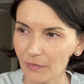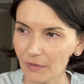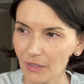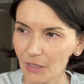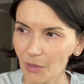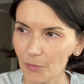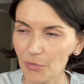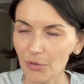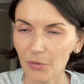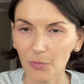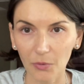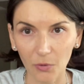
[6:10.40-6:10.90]

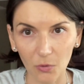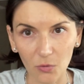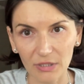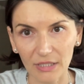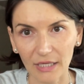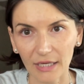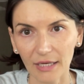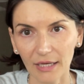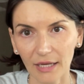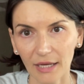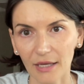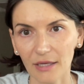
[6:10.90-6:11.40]

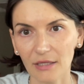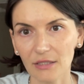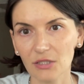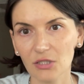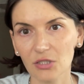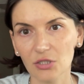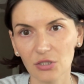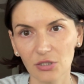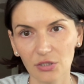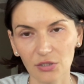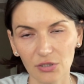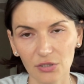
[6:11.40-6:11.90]
proposing is
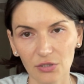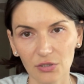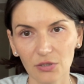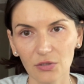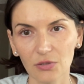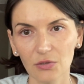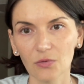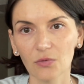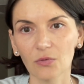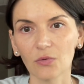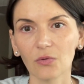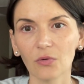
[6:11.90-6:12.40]
to
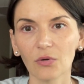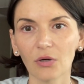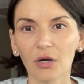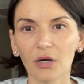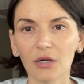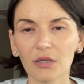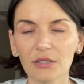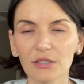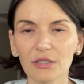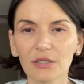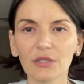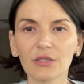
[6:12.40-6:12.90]
do
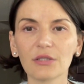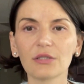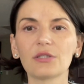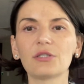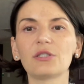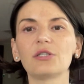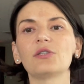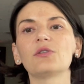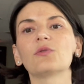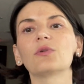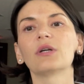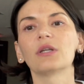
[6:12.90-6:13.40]

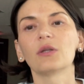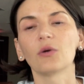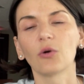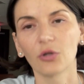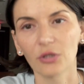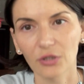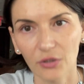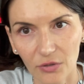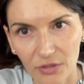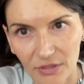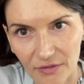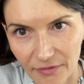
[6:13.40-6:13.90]
it on
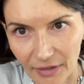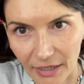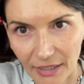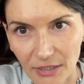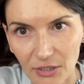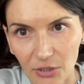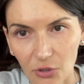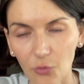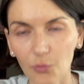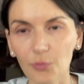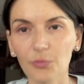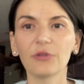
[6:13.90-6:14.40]
your device,
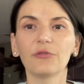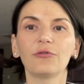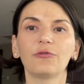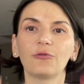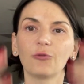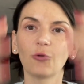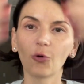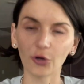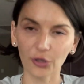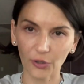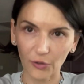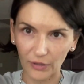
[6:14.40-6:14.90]
so
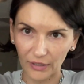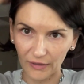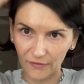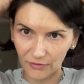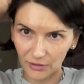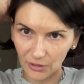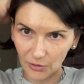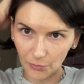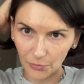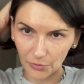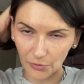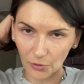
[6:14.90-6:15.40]
before you even
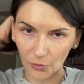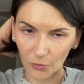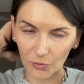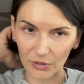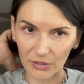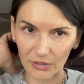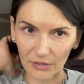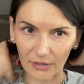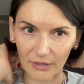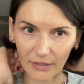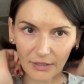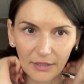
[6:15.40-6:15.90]
upload
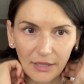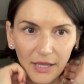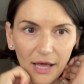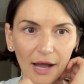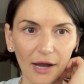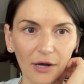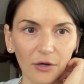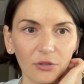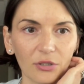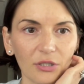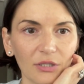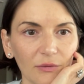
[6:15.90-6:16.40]
to the
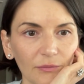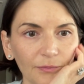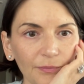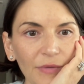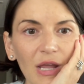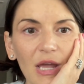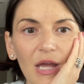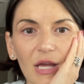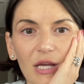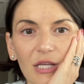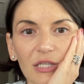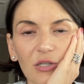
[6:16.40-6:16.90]
cloud.
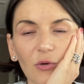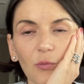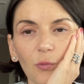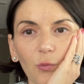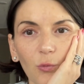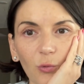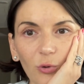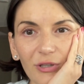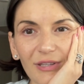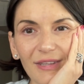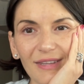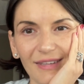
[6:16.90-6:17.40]
So
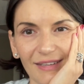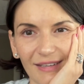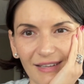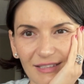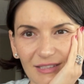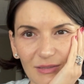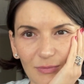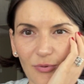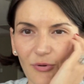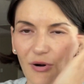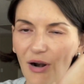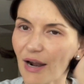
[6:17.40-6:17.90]
would this
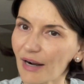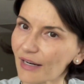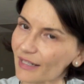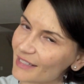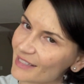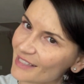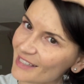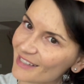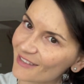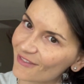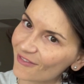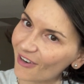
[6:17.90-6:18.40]

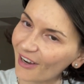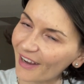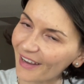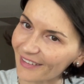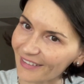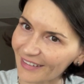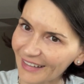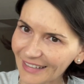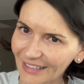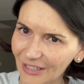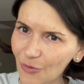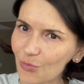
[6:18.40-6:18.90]
practice
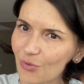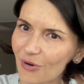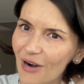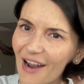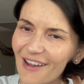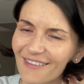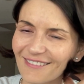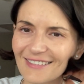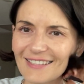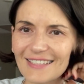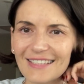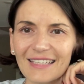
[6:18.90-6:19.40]
violate your
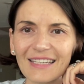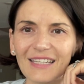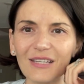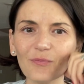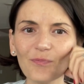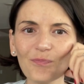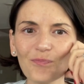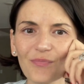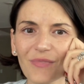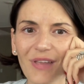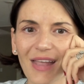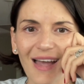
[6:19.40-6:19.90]
privacy?
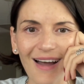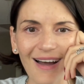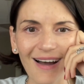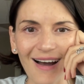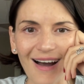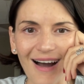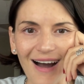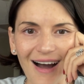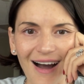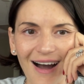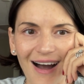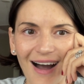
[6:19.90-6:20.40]

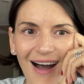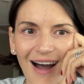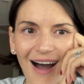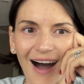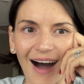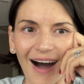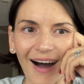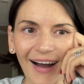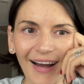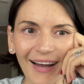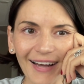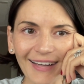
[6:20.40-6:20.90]

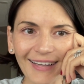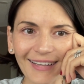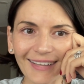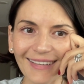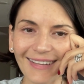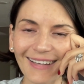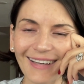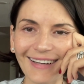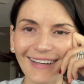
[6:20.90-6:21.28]
I